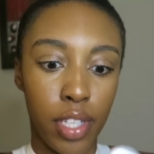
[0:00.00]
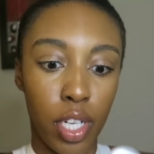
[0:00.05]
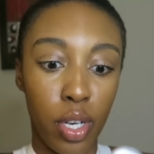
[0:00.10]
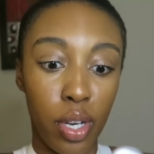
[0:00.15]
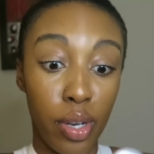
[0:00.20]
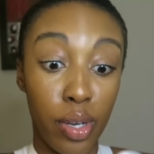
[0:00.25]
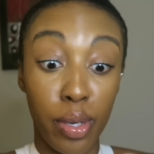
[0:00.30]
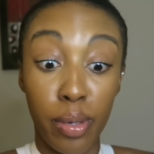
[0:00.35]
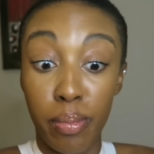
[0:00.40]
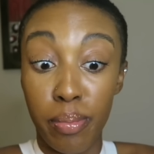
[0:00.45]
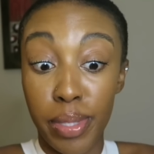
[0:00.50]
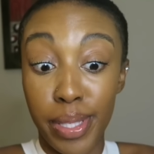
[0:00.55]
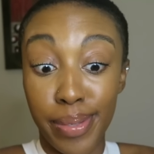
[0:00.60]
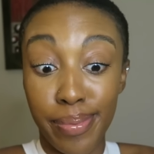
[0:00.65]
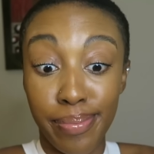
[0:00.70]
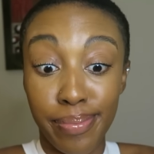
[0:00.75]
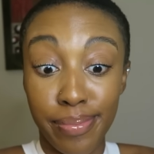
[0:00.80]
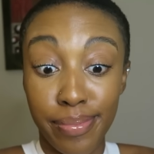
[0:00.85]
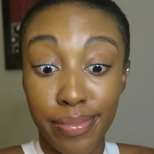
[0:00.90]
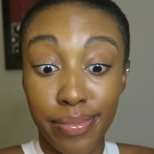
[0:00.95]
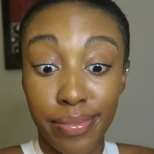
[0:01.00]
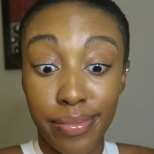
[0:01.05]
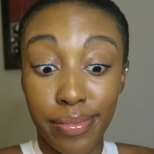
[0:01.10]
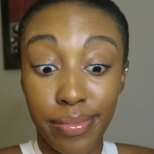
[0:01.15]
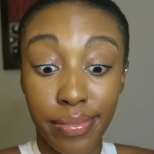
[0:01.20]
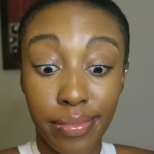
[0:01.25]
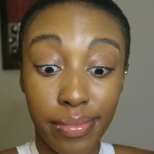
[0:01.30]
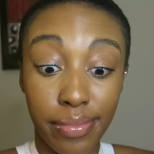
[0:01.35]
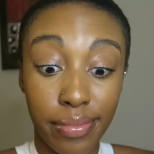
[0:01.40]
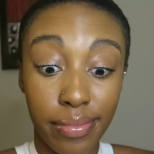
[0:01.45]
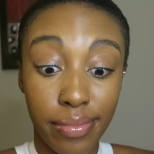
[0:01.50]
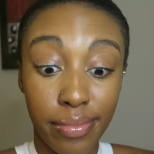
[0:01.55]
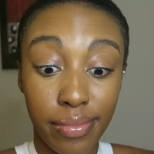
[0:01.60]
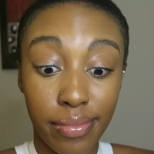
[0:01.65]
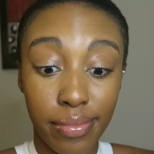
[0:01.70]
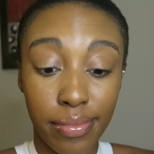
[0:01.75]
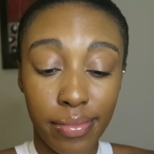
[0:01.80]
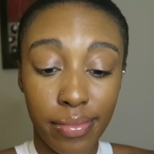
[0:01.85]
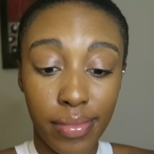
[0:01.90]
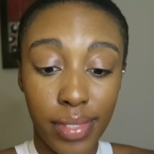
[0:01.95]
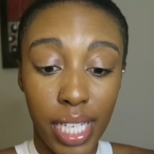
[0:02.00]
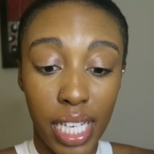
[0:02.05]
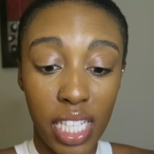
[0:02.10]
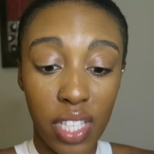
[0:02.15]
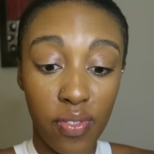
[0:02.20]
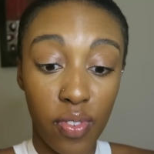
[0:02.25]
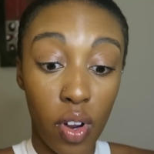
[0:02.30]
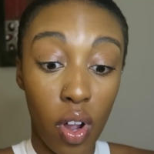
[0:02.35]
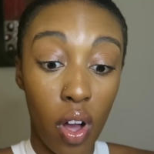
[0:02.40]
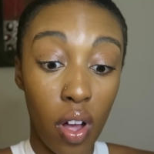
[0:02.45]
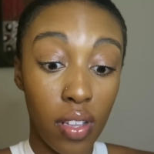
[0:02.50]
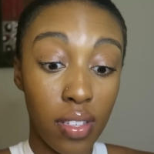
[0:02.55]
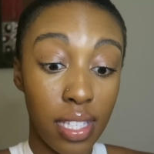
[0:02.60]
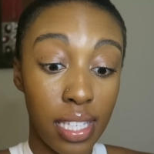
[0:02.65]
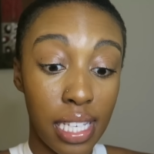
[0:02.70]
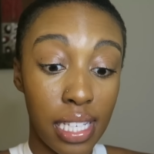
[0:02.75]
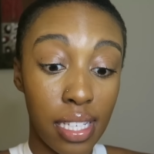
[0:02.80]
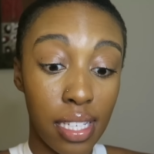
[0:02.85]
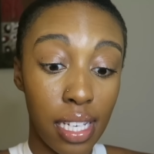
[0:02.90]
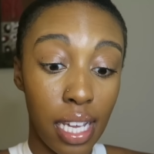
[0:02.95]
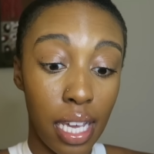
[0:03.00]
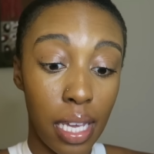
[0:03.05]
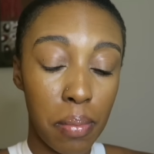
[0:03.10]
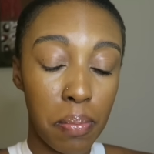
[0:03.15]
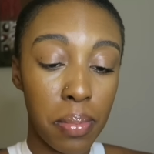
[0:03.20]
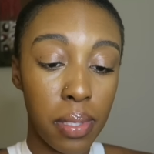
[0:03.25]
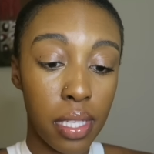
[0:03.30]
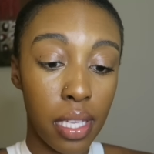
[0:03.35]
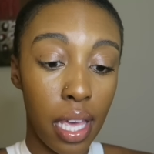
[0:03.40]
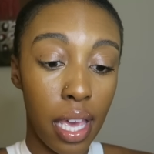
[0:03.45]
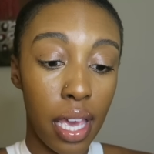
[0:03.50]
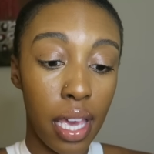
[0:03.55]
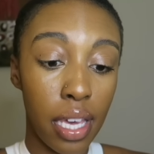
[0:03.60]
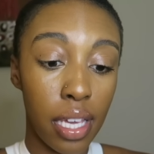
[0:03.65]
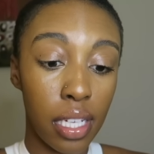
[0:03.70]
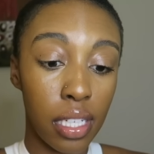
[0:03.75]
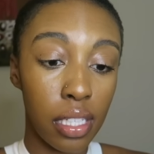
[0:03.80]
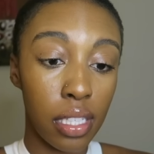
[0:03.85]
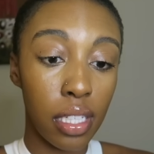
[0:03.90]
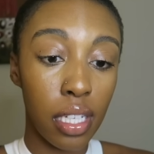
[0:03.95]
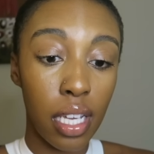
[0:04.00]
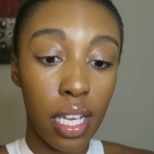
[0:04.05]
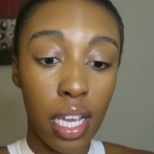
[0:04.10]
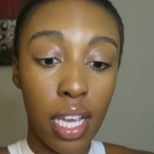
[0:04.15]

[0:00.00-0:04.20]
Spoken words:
herbs. It's for all skin types, and